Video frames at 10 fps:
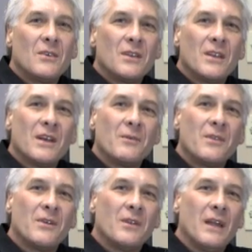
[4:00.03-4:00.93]
can get on with
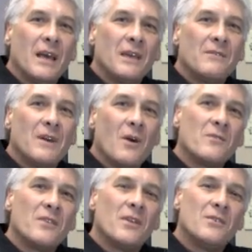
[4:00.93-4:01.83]
your life.
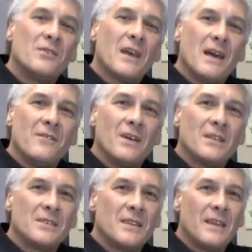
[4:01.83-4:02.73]
However, there are 2
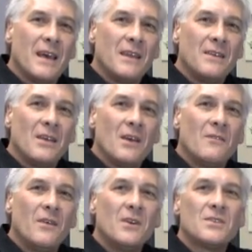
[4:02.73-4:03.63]
caveats to that.
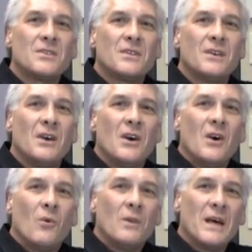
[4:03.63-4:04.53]
First,
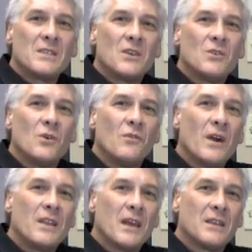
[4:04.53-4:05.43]
we'll ask you to
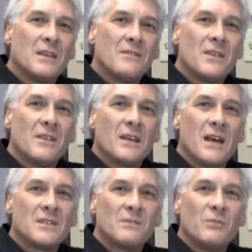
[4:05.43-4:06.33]
avoid activity that
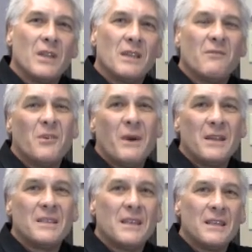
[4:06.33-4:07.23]
causes bleeding for
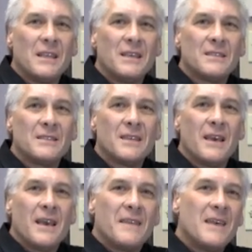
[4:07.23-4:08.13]
about 10 days.
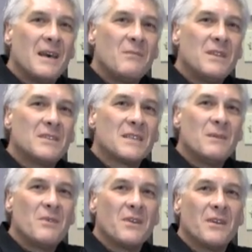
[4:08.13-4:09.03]
That means
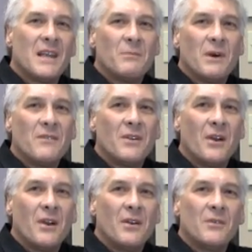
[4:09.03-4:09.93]
keeping your head above your
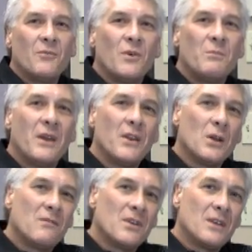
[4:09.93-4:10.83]
heart when bending
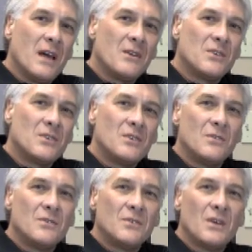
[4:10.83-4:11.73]
over to tie your
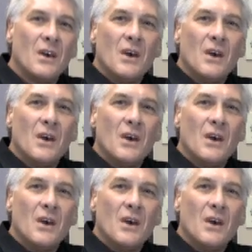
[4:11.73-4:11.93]
shoes,